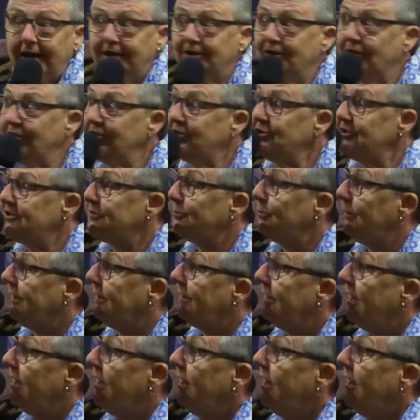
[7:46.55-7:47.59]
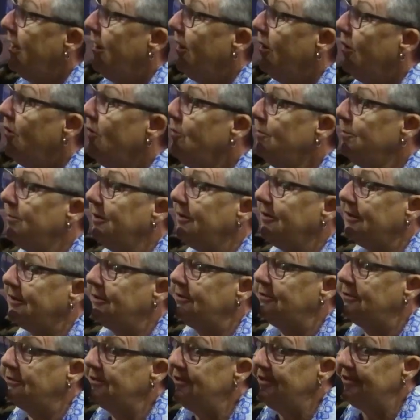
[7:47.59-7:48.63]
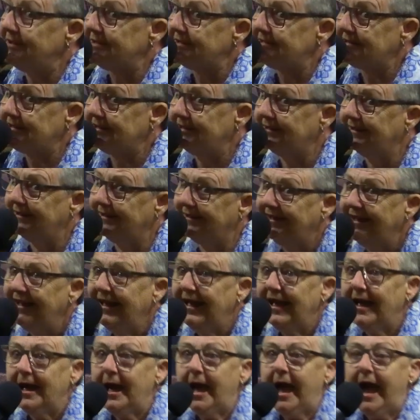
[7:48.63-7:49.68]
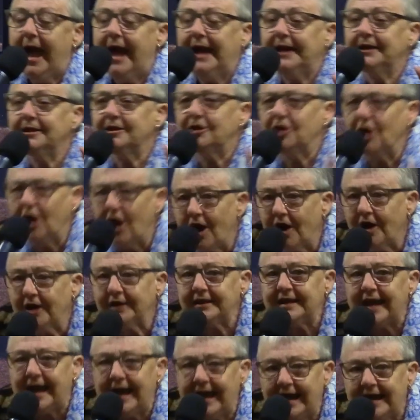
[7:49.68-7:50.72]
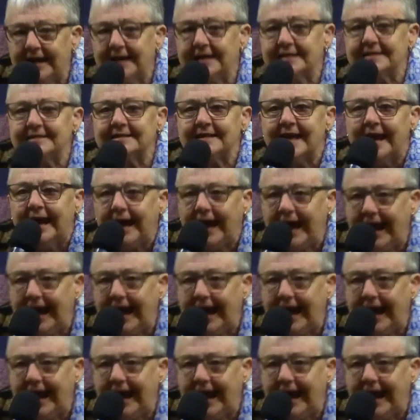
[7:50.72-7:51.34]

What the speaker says: And I just went, oh my goodness. And God has